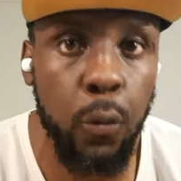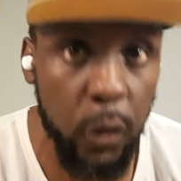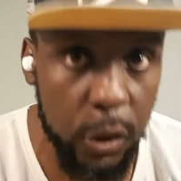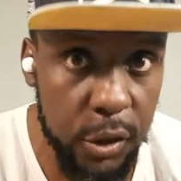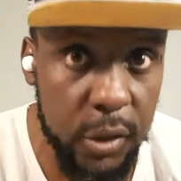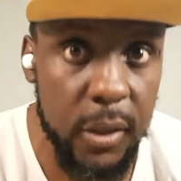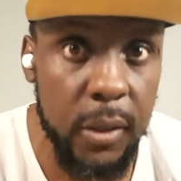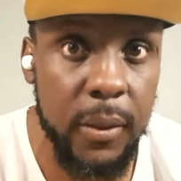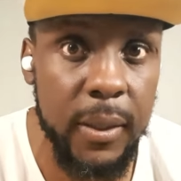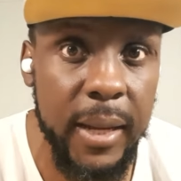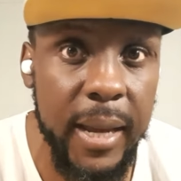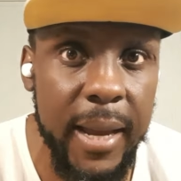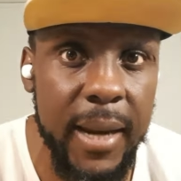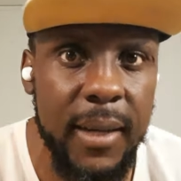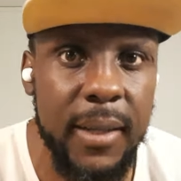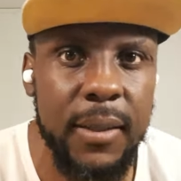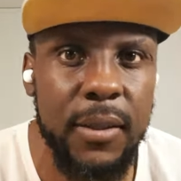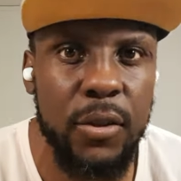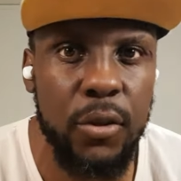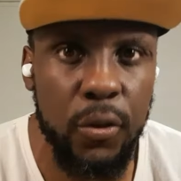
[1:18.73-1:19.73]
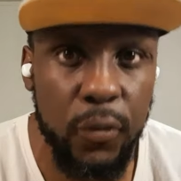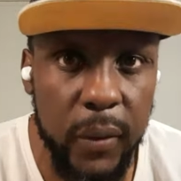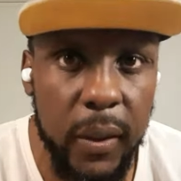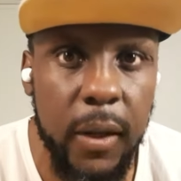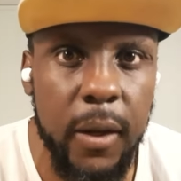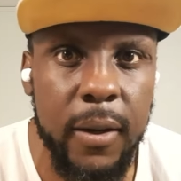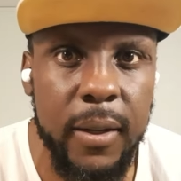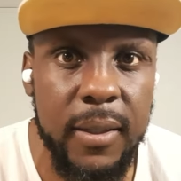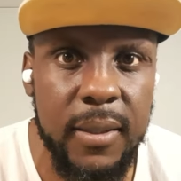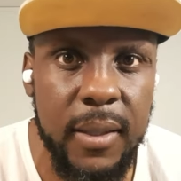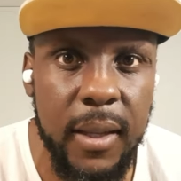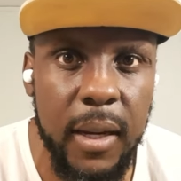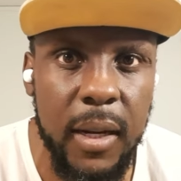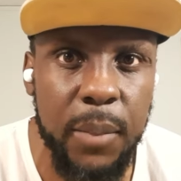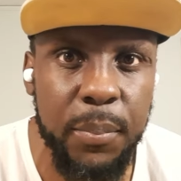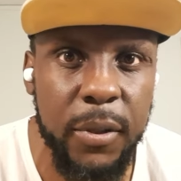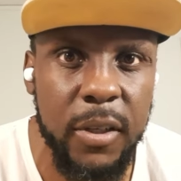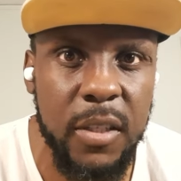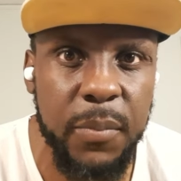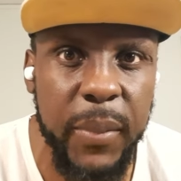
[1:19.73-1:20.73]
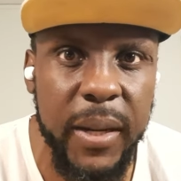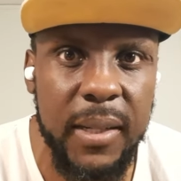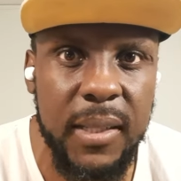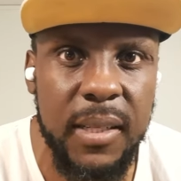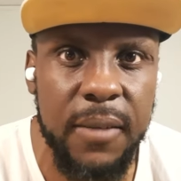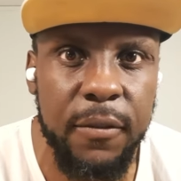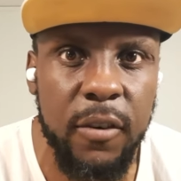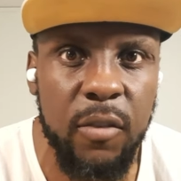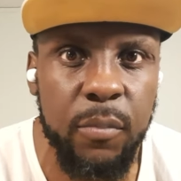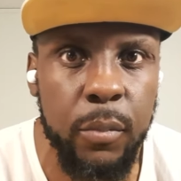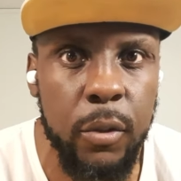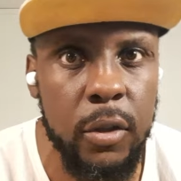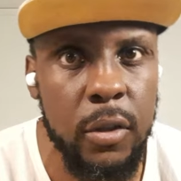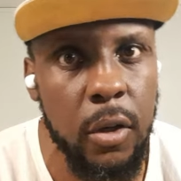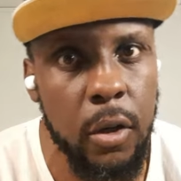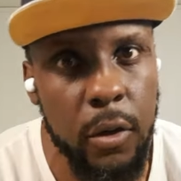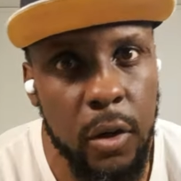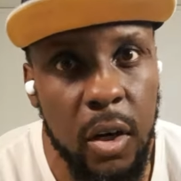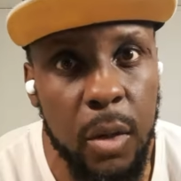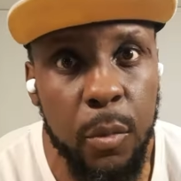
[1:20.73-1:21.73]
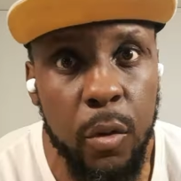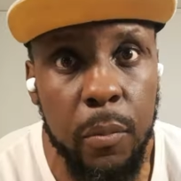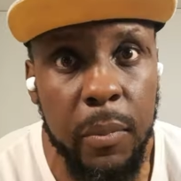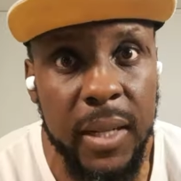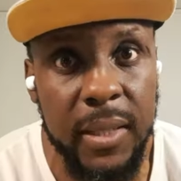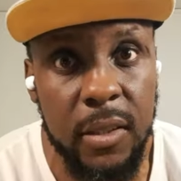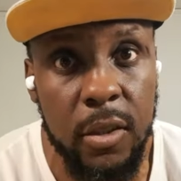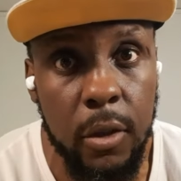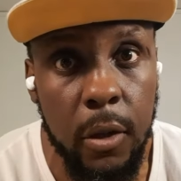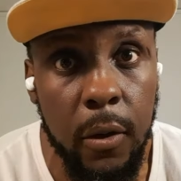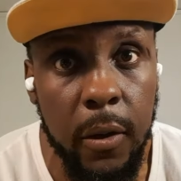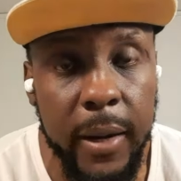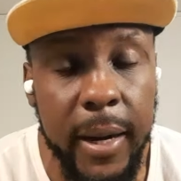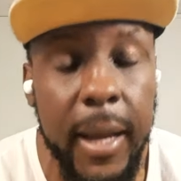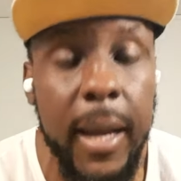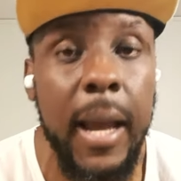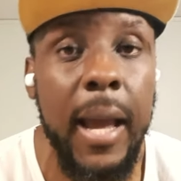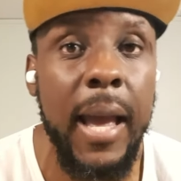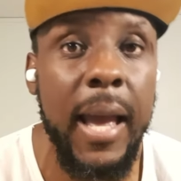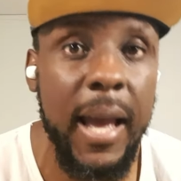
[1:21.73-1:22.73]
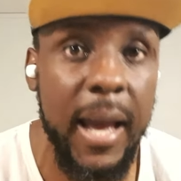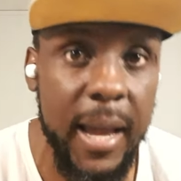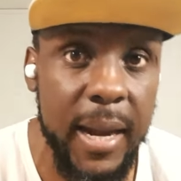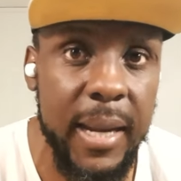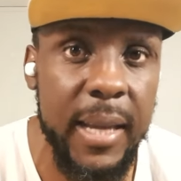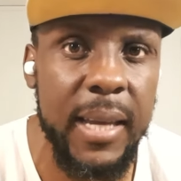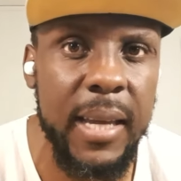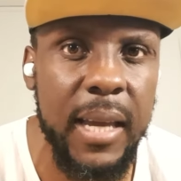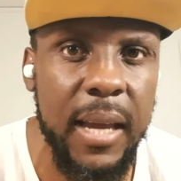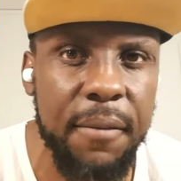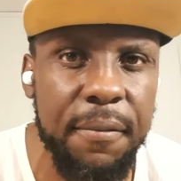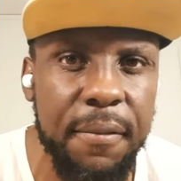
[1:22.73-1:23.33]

Watch to the end to really understand the perspective of both Honorable Mazzone and the